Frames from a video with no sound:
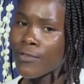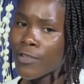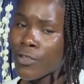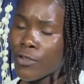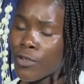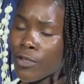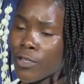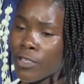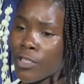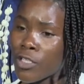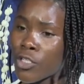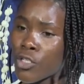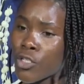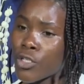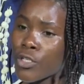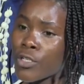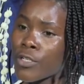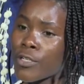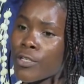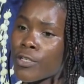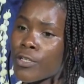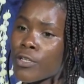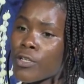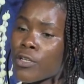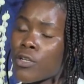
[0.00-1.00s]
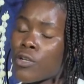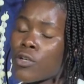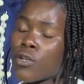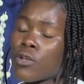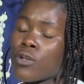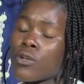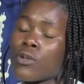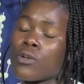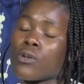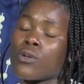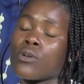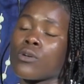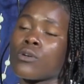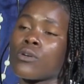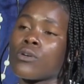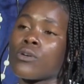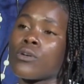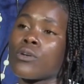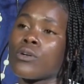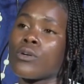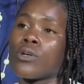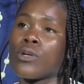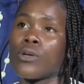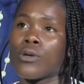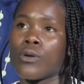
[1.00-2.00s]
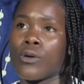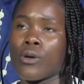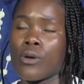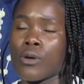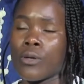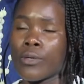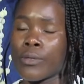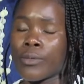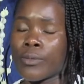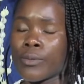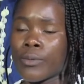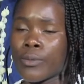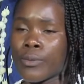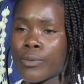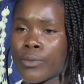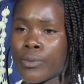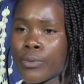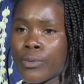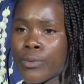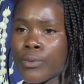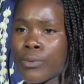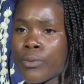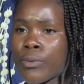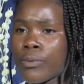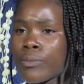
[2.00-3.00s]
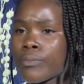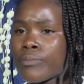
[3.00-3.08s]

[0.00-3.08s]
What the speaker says: recognition to